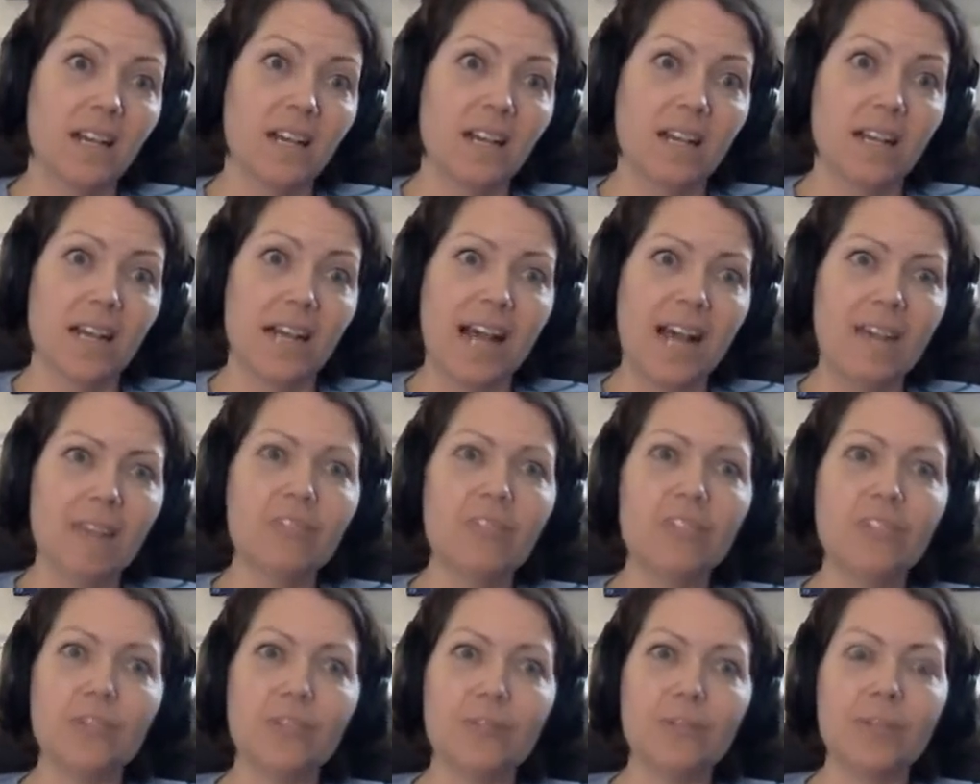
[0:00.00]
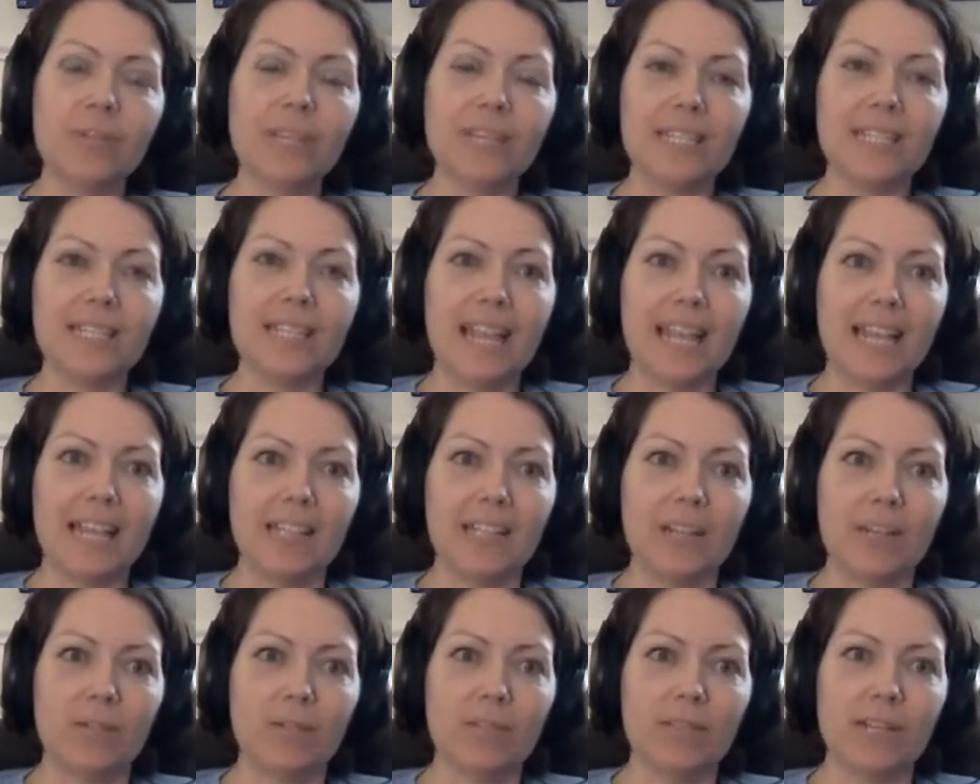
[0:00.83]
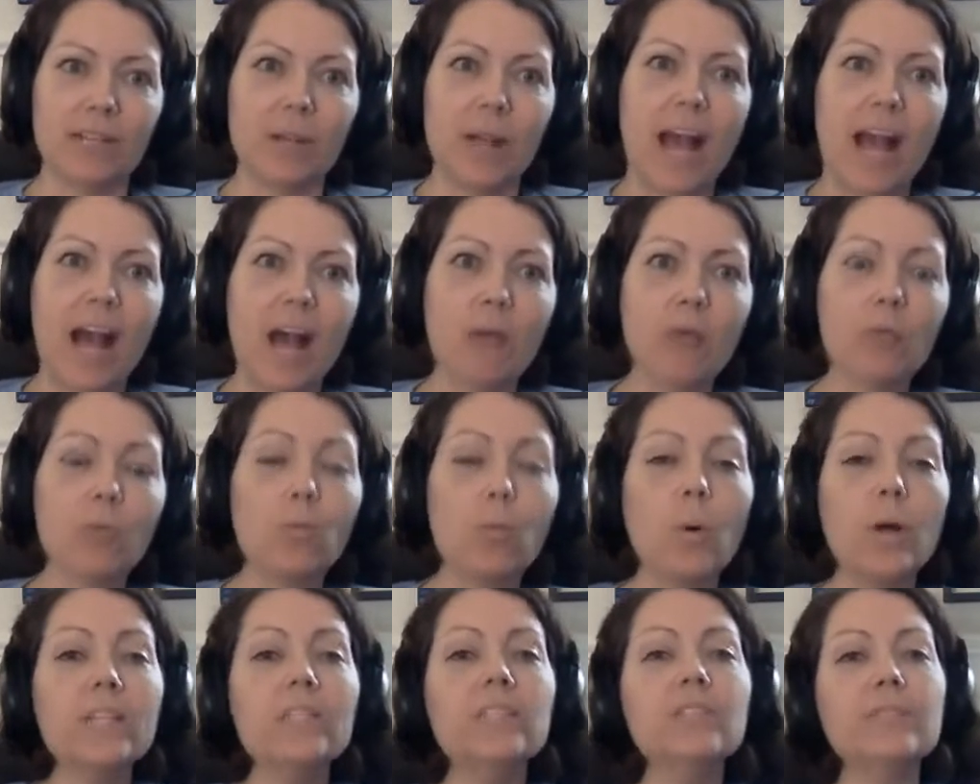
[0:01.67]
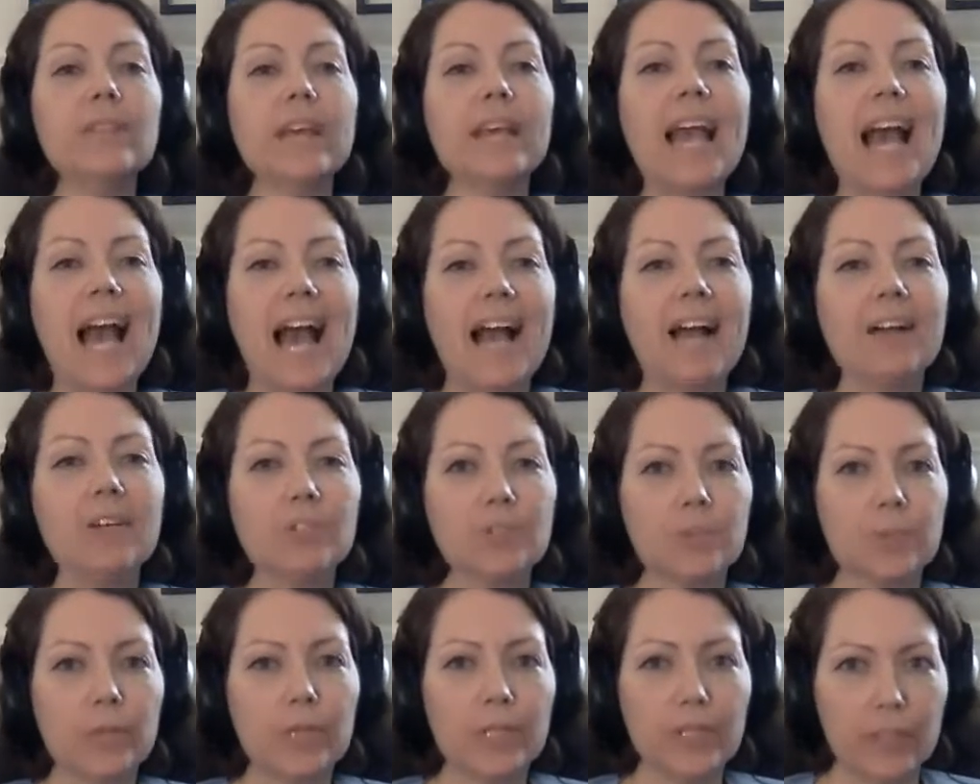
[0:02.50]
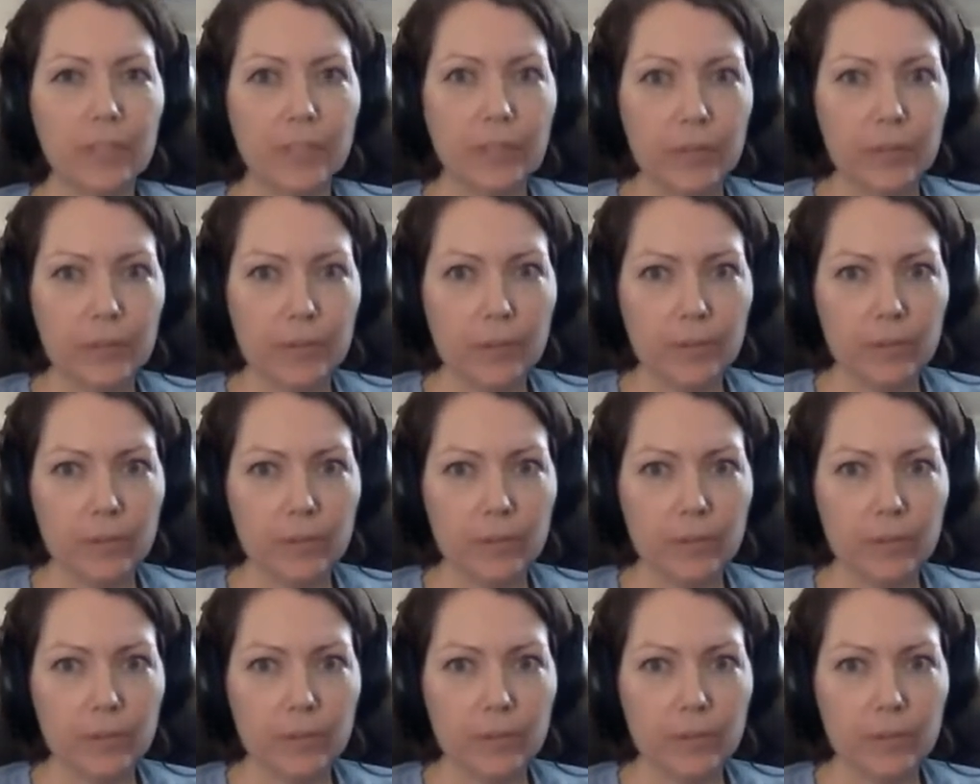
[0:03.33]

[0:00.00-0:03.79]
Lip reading: how do you get diagnosed? Like what do they actually do?